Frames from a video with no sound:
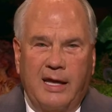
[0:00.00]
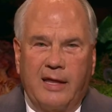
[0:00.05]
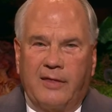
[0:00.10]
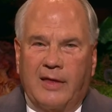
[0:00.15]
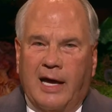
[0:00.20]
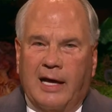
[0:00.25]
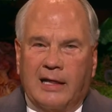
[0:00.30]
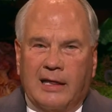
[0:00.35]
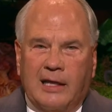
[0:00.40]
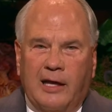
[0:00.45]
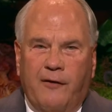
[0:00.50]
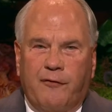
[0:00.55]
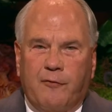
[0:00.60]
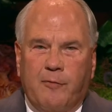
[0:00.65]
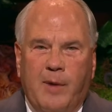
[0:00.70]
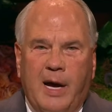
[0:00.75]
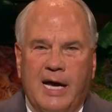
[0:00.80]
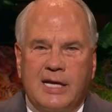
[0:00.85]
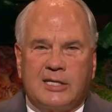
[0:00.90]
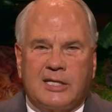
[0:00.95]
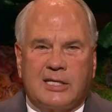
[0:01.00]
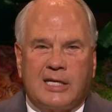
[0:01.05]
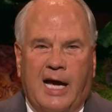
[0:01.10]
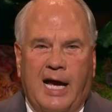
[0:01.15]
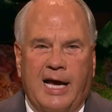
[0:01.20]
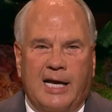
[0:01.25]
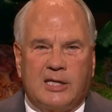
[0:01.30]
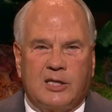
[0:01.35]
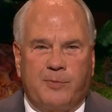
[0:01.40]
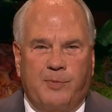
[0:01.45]
that lift my
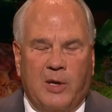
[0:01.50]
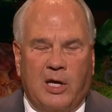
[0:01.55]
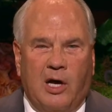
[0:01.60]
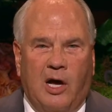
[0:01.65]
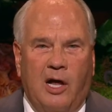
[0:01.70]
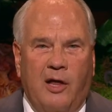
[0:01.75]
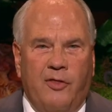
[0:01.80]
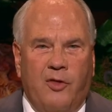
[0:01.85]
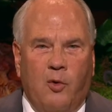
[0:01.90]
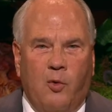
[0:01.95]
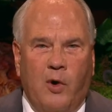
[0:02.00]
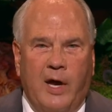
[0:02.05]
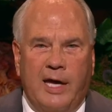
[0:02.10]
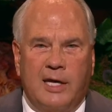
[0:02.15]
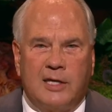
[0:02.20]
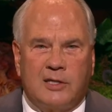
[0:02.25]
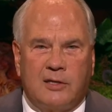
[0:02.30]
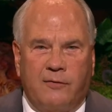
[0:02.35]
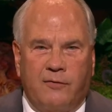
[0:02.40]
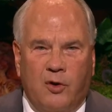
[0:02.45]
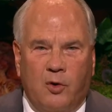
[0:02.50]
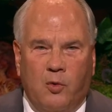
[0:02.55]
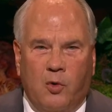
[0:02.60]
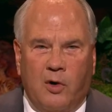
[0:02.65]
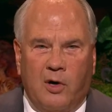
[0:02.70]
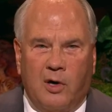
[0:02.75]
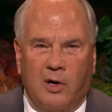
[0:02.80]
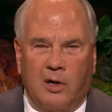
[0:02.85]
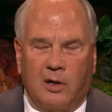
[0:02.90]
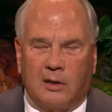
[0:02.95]
sights beyond the ways of the
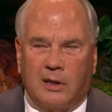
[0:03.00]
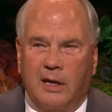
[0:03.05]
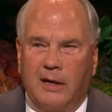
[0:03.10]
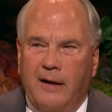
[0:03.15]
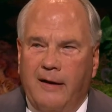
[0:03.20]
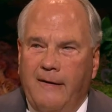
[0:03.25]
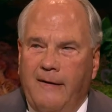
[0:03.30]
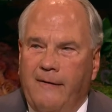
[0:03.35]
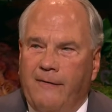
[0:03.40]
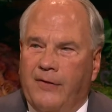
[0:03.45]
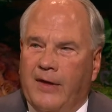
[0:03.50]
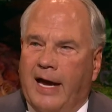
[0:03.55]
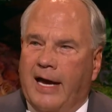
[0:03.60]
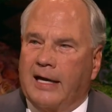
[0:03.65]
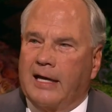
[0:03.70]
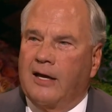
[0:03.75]
world, that